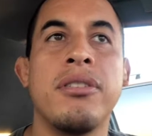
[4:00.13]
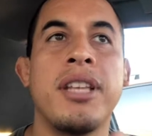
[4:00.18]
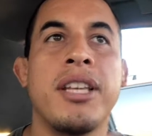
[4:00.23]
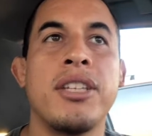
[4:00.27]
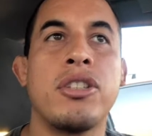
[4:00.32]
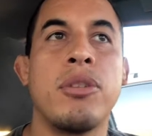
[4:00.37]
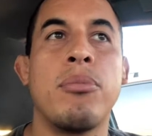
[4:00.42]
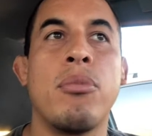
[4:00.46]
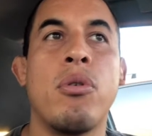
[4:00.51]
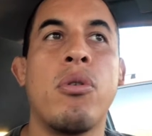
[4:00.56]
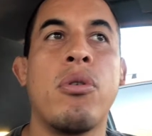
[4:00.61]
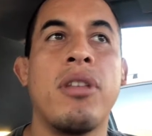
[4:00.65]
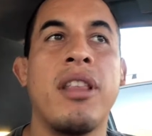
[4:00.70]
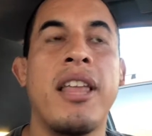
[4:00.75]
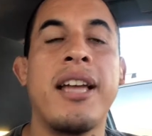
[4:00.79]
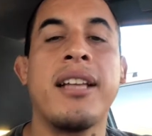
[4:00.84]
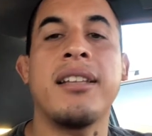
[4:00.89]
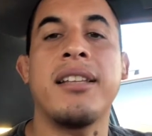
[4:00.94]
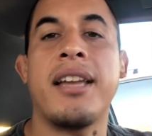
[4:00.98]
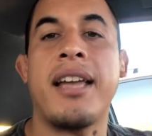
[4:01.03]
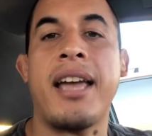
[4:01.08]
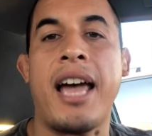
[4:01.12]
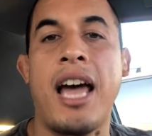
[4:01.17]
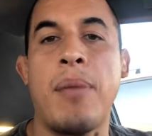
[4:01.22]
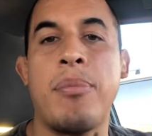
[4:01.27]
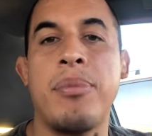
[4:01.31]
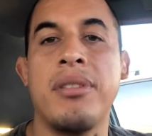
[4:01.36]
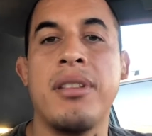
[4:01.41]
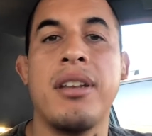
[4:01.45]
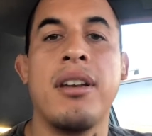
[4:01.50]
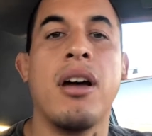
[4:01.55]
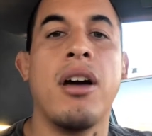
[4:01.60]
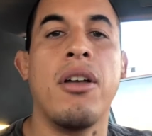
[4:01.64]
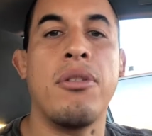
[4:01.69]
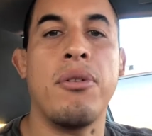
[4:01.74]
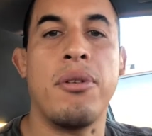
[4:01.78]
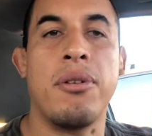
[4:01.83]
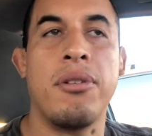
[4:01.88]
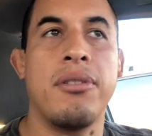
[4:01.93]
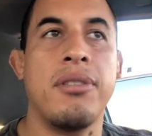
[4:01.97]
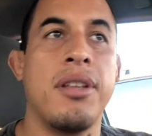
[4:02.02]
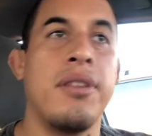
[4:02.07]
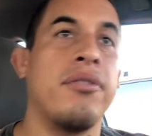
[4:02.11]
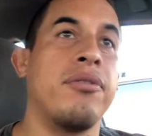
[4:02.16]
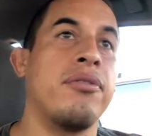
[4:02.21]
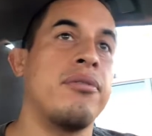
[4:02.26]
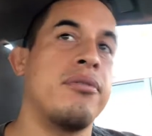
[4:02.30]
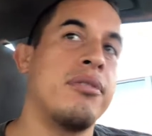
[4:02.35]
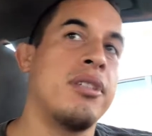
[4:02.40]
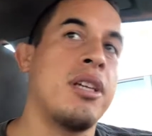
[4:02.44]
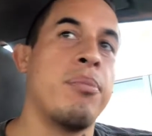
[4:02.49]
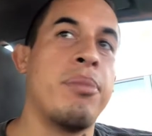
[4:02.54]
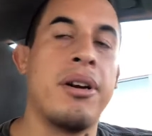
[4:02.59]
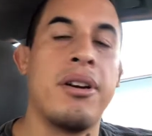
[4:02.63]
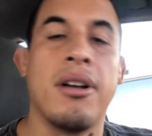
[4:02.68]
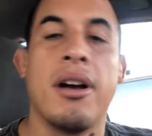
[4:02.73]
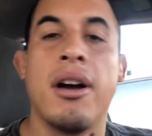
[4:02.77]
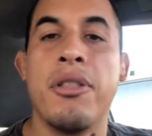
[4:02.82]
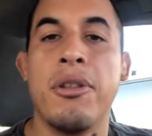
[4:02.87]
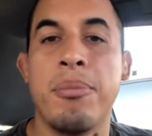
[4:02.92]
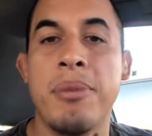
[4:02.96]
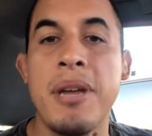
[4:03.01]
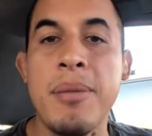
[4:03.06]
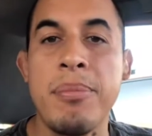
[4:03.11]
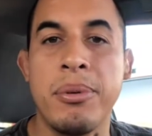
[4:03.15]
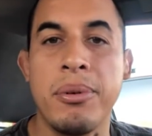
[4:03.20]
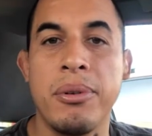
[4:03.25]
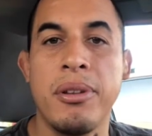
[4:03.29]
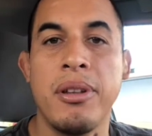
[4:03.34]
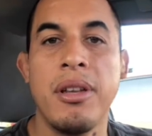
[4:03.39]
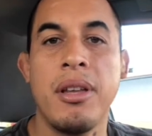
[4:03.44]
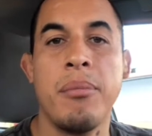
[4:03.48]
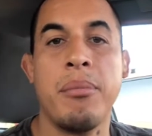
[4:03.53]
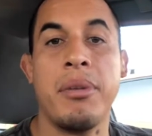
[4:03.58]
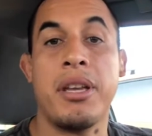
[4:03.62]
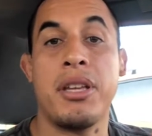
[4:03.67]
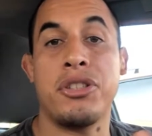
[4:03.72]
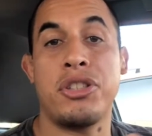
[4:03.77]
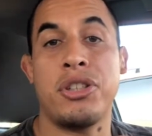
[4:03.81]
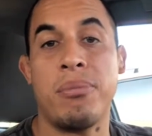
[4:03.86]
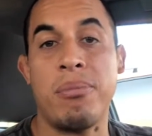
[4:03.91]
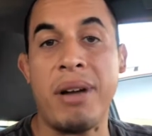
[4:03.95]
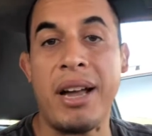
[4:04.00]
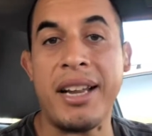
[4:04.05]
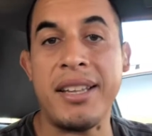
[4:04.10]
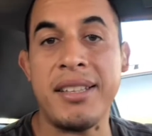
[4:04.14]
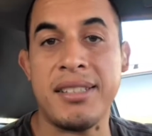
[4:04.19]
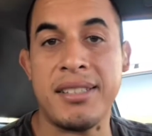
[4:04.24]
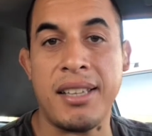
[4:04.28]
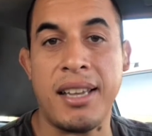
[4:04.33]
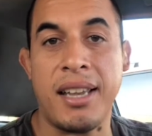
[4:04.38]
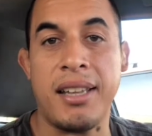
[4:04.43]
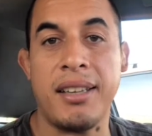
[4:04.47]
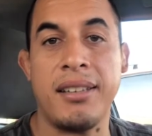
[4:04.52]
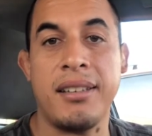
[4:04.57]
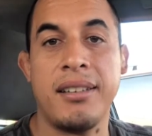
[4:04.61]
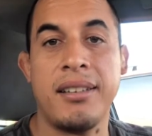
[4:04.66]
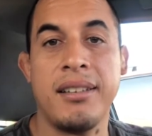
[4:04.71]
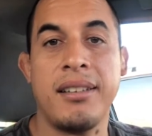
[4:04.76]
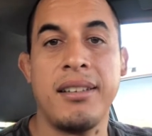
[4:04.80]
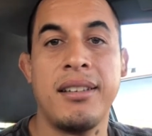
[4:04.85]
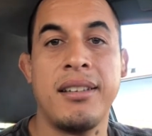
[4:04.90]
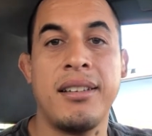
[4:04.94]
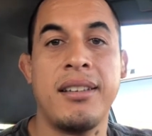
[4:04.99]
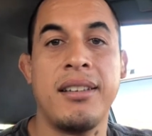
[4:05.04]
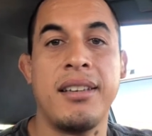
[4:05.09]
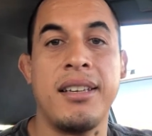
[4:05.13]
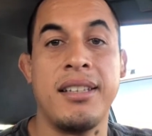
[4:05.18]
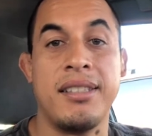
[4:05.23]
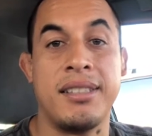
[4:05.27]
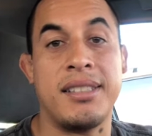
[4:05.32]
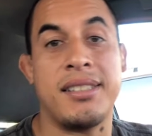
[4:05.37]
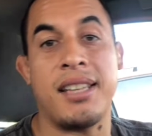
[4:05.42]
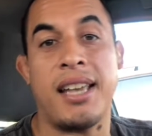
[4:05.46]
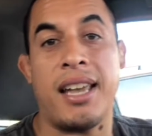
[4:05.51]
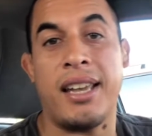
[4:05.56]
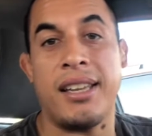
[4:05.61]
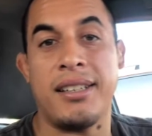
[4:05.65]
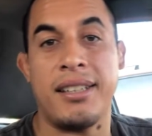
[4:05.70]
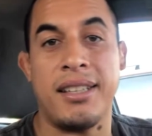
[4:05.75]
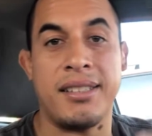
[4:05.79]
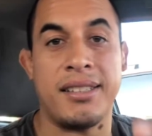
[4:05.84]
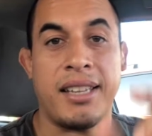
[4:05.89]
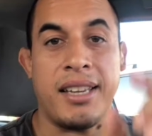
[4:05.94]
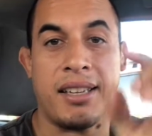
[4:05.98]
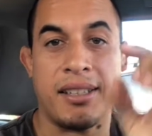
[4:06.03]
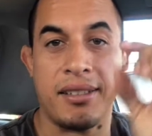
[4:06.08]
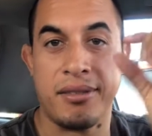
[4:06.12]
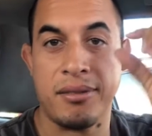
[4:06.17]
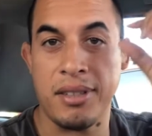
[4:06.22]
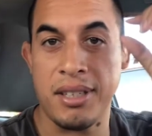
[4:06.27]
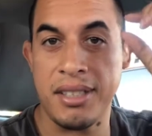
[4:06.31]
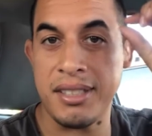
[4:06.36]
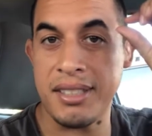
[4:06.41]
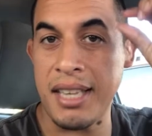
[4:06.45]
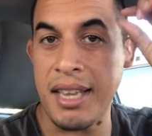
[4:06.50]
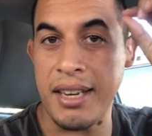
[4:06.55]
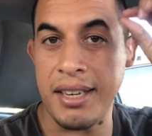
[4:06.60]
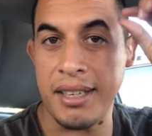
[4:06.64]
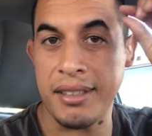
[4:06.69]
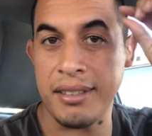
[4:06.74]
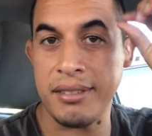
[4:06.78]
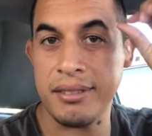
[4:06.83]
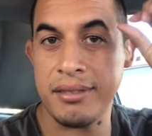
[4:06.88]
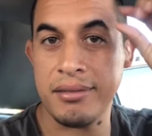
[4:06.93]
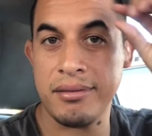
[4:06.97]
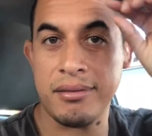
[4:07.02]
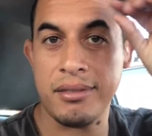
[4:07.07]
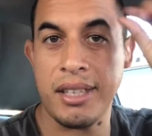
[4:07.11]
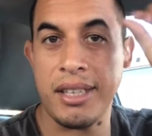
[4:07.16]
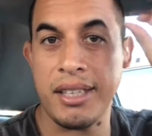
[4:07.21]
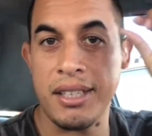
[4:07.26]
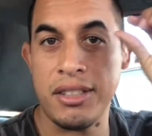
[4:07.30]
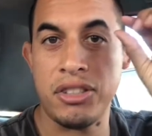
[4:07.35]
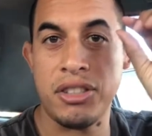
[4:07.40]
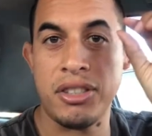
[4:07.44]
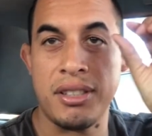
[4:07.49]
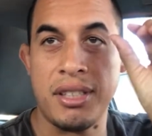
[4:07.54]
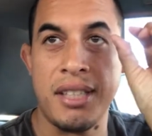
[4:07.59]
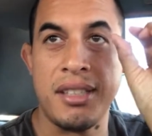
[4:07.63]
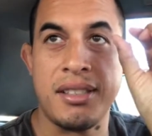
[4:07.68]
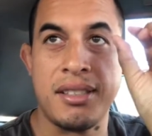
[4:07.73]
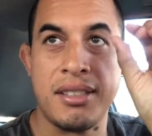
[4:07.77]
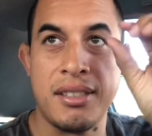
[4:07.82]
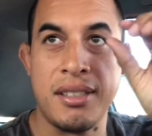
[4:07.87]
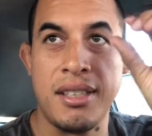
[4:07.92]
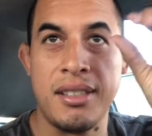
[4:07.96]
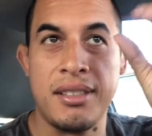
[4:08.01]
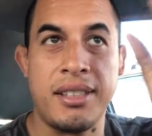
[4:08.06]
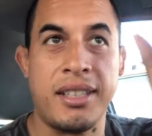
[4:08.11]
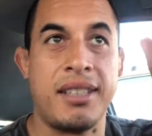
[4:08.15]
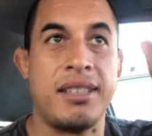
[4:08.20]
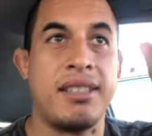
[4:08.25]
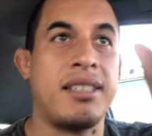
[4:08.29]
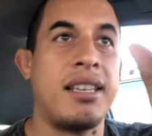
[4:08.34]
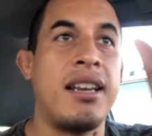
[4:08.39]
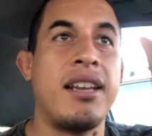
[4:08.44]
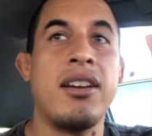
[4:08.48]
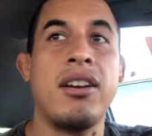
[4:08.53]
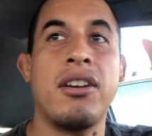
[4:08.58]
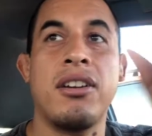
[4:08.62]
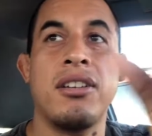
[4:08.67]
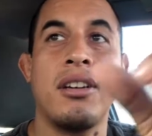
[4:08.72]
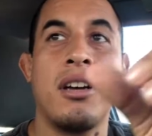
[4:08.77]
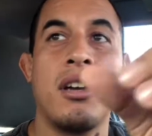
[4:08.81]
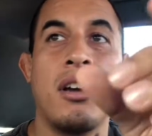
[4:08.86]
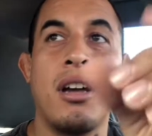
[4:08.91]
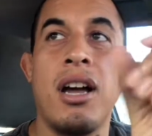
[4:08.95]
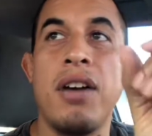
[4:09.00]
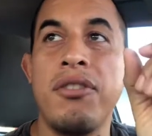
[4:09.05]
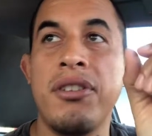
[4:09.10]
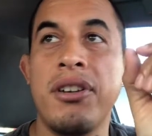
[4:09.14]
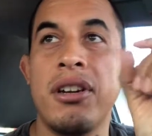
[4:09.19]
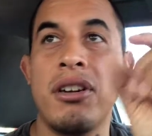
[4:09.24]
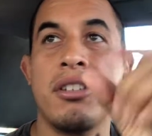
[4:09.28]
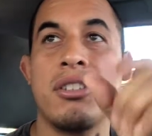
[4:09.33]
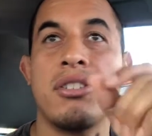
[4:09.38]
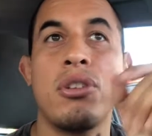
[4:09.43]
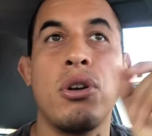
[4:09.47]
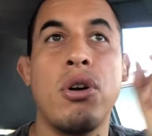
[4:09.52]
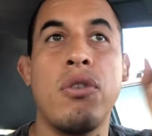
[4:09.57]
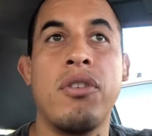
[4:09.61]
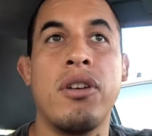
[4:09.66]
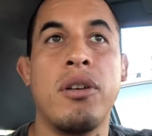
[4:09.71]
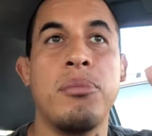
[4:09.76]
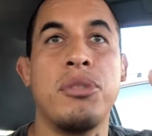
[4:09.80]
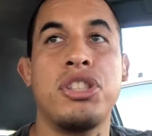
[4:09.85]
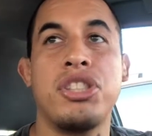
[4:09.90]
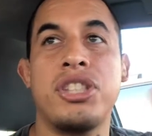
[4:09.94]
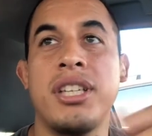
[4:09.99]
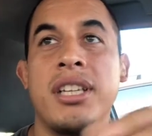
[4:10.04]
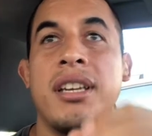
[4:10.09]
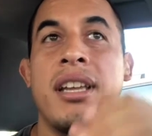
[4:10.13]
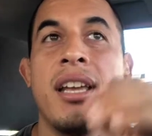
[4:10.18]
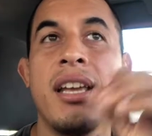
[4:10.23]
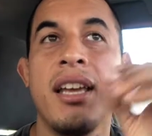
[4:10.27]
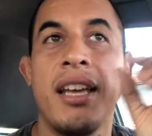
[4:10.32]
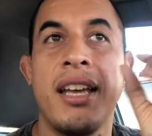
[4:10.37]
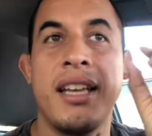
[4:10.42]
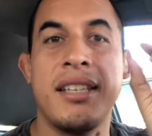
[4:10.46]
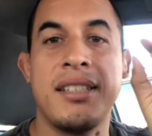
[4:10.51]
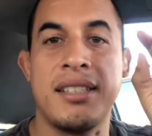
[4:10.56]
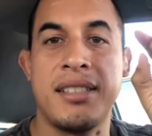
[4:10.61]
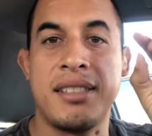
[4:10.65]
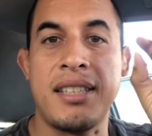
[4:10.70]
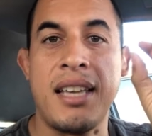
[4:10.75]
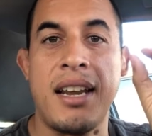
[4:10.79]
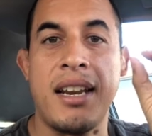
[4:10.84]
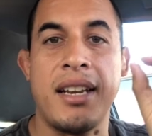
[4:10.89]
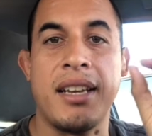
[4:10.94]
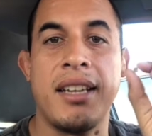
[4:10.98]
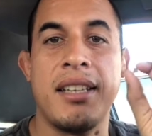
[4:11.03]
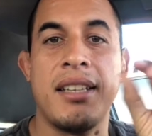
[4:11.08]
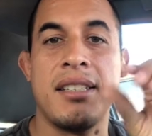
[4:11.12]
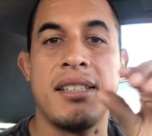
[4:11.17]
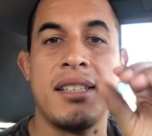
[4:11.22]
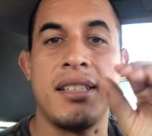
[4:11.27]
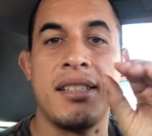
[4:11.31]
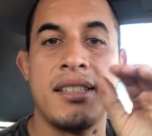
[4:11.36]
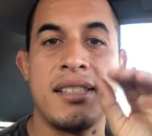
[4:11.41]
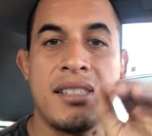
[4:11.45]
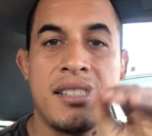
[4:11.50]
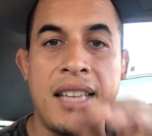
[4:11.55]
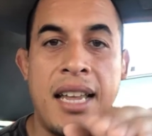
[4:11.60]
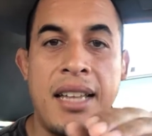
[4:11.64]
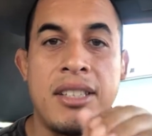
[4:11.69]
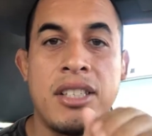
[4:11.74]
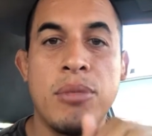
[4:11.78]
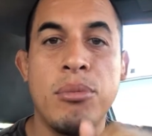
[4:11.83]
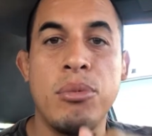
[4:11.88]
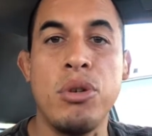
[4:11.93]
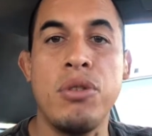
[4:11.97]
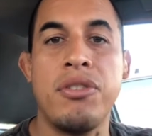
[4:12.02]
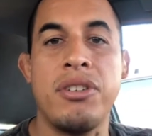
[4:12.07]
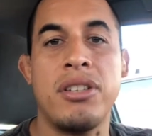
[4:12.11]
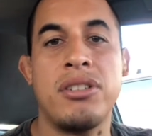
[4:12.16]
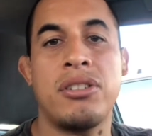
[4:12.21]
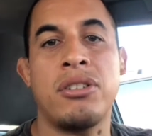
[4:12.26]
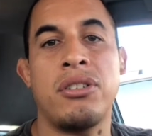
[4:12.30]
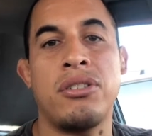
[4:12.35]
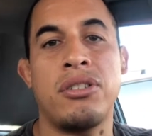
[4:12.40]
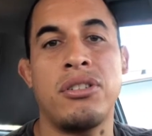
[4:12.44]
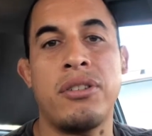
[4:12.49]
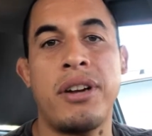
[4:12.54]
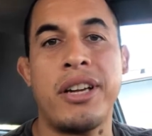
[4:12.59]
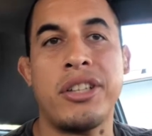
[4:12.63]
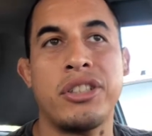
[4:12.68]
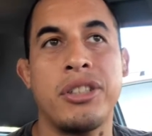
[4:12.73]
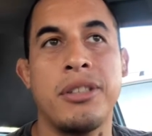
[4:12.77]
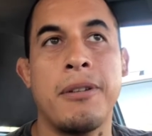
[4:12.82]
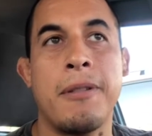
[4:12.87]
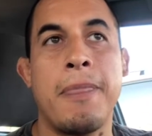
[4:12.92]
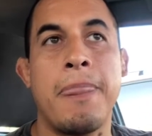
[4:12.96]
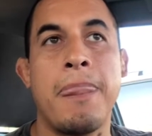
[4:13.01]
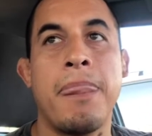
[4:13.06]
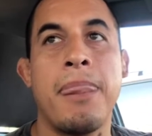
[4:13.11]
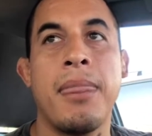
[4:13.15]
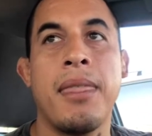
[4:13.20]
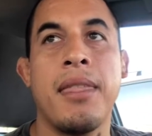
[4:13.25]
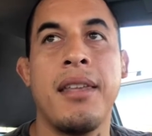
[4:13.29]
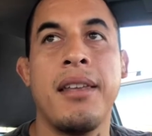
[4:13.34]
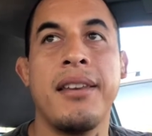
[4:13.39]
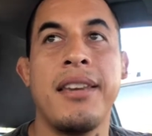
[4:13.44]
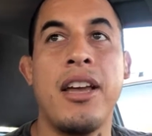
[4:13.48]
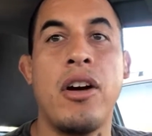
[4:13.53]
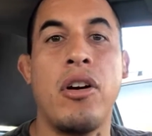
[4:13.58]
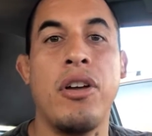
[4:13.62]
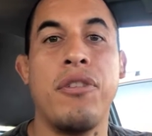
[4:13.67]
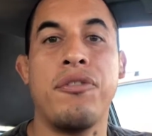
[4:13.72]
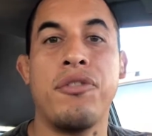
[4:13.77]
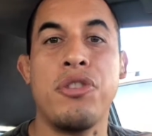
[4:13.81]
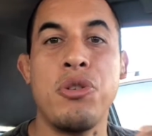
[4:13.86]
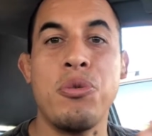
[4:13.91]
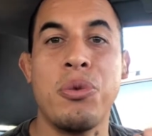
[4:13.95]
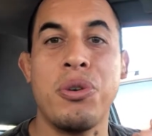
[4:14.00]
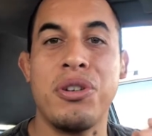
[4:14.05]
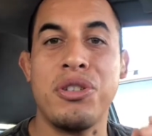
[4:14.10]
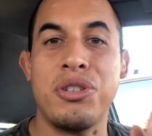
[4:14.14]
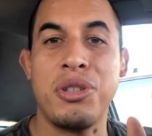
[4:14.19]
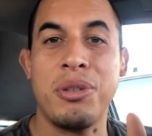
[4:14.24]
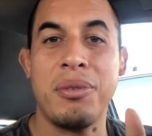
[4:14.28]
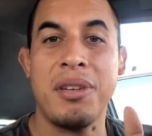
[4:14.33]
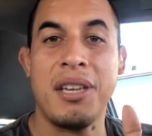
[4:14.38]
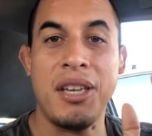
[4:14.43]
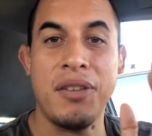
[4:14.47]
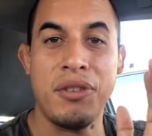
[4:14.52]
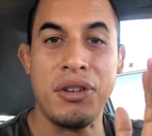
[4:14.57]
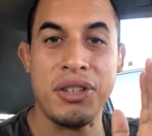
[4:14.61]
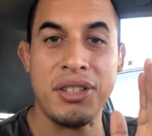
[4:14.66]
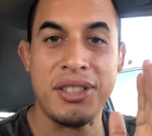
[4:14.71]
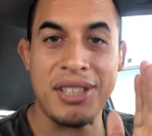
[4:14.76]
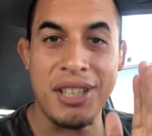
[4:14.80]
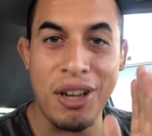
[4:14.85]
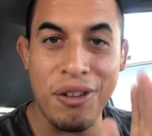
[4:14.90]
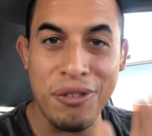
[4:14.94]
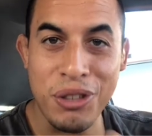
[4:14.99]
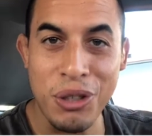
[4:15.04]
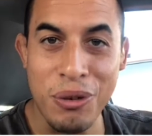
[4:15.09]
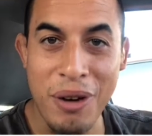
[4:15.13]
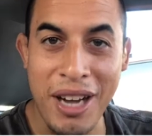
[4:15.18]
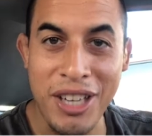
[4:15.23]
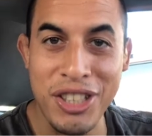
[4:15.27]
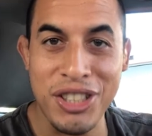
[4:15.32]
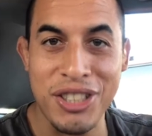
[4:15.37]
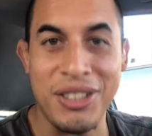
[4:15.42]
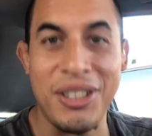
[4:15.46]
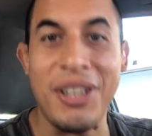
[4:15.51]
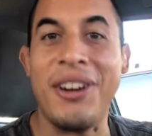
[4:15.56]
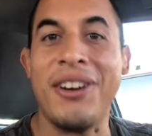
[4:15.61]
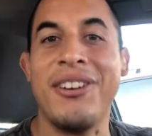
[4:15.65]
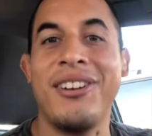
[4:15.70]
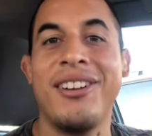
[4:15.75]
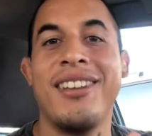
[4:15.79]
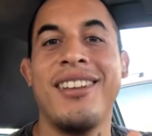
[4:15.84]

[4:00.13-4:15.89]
things are more likely to happen than compared to other people, because your mindset is set. It's like a setting. Like it's like a setting on an oven, on a stove, on a machine. It's a setting, and it's set to move in a certain direction. Now, if you were to give yourself direction, though,